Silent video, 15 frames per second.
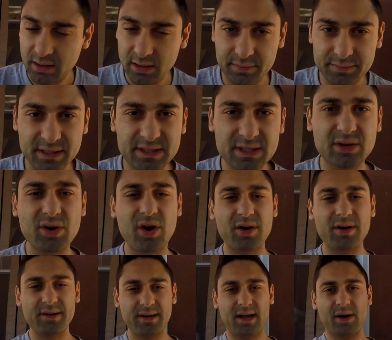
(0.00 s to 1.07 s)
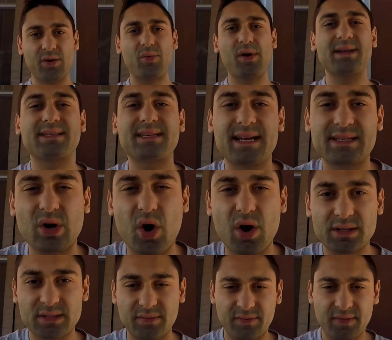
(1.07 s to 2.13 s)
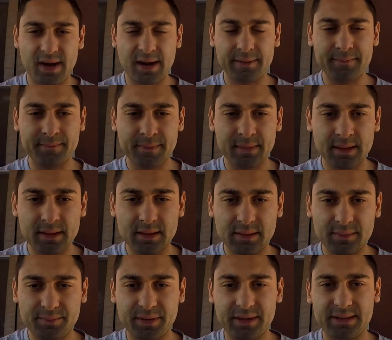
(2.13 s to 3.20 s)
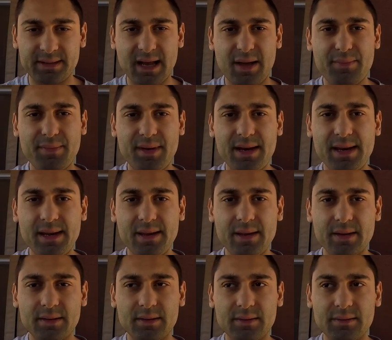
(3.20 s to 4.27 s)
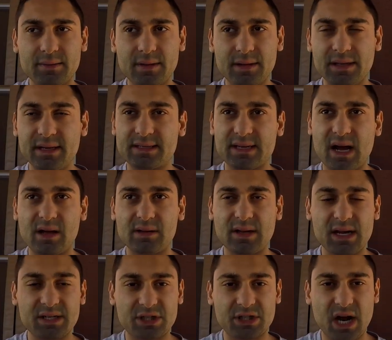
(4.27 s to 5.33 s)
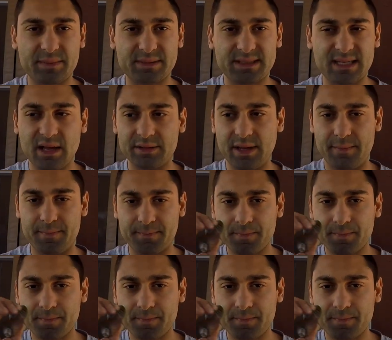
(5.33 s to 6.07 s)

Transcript: this cigar, I don't want to say it's hard to find, but not many, at least online shops, sell them.